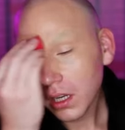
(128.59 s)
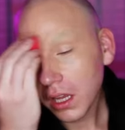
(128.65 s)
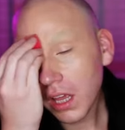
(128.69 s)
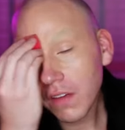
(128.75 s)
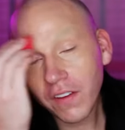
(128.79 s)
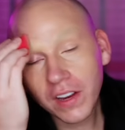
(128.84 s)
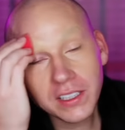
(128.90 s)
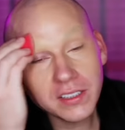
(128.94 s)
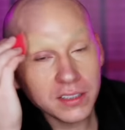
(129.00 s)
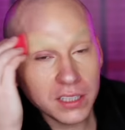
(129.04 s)

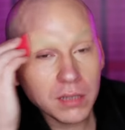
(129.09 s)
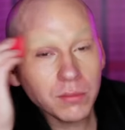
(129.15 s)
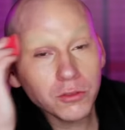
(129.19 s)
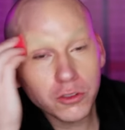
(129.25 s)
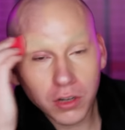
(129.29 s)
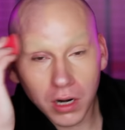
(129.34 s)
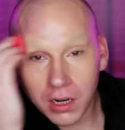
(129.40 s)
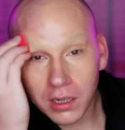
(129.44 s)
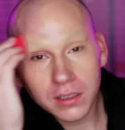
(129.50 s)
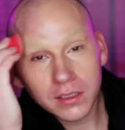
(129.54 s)
If I seem
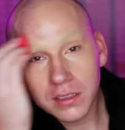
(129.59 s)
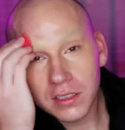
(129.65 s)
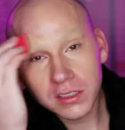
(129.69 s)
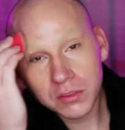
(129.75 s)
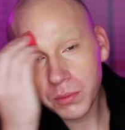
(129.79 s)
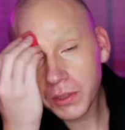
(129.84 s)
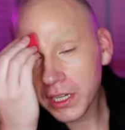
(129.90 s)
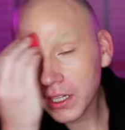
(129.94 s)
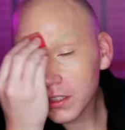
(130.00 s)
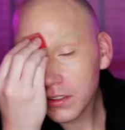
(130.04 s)
drunk,
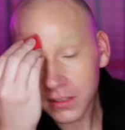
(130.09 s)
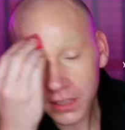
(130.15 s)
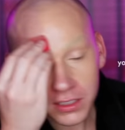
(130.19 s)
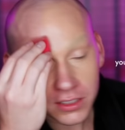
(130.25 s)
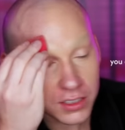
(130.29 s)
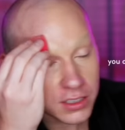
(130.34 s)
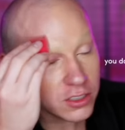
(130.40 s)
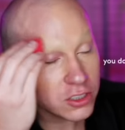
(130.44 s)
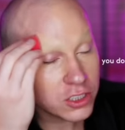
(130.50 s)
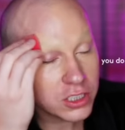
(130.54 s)
it's because
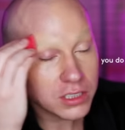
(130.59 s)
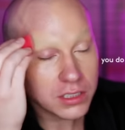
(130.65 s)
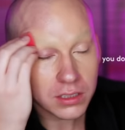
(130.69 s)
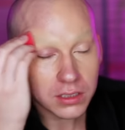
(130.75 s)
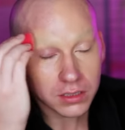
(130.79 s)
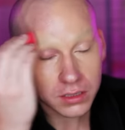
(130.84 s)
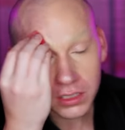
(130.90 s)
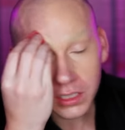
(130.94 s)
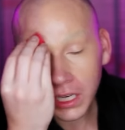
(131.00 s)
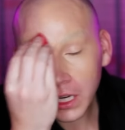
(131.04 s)
this is
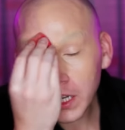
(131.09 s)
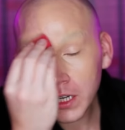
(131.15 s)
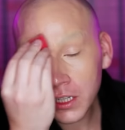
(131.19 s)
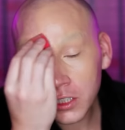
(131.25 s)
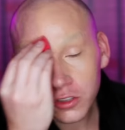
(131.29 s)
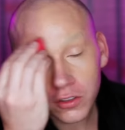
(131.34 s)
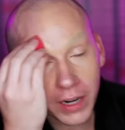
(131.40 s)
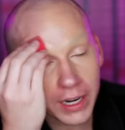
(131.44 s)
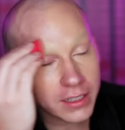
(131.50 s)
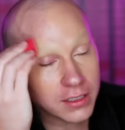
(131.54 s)
just getting
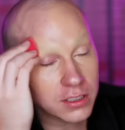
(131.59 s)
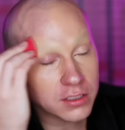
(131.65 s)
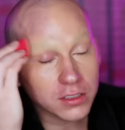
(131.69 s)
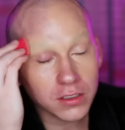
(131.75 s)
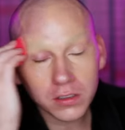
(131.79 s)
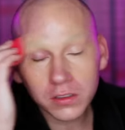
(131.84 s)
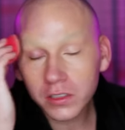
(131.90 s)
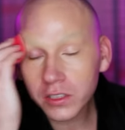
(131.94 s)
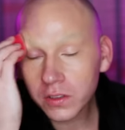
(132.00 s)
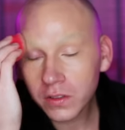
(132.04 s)
in drag this
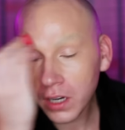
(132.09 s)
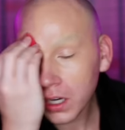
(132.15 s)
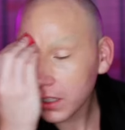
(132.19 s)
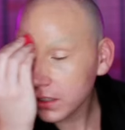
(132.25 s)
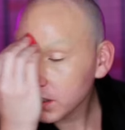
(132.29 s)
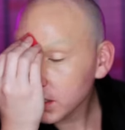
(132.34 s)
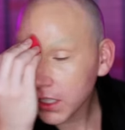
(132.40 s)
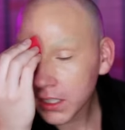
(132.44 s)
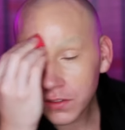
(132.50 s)
early, you guys.